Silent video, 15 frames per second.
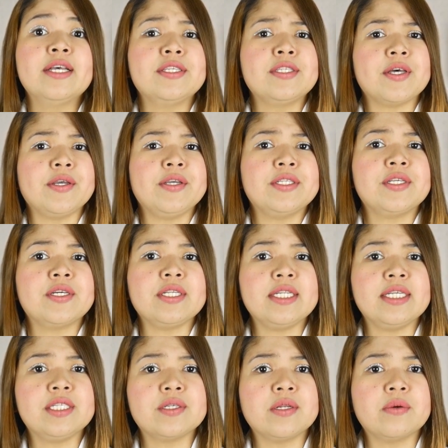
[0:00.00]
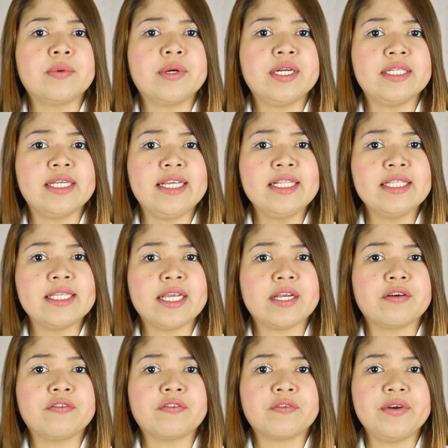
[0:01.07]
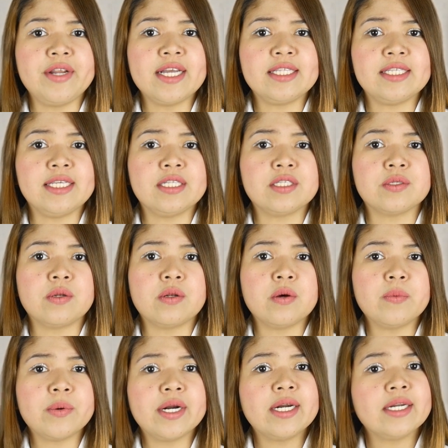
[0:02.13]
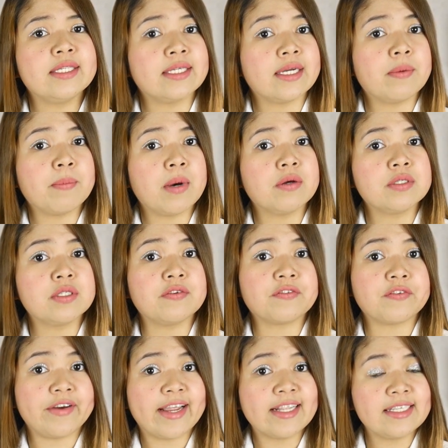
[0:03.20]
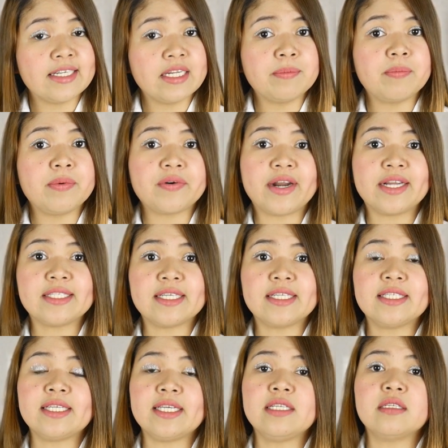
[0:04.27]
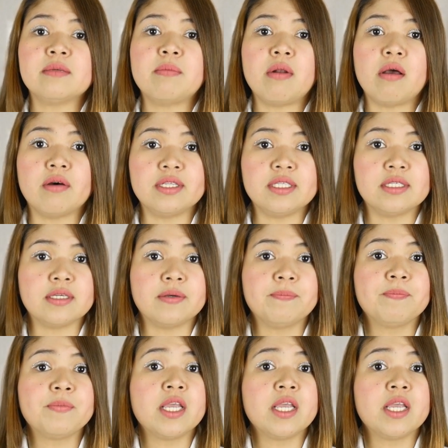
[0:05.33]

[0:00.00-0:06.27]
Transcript: So you don't need to lower the intake of creatine to lower the amount of creatinine present in the blood.